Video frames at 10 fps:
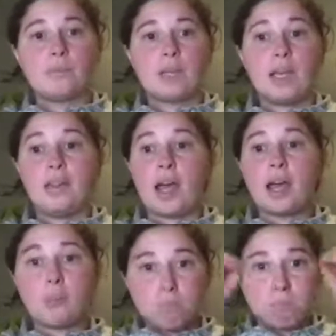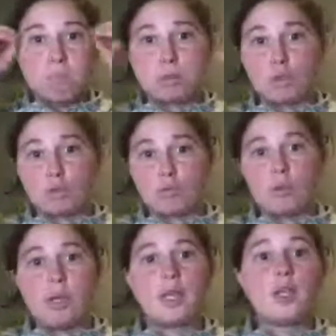And that,
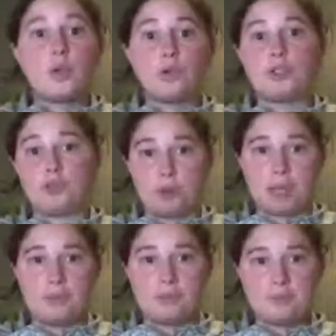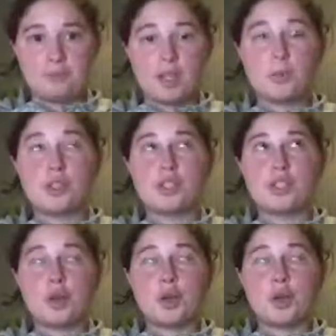huge for me. It was
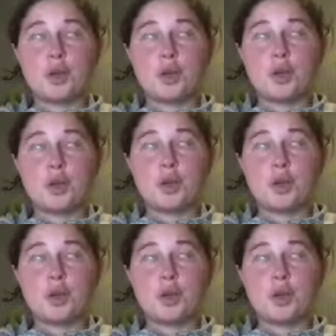so huge.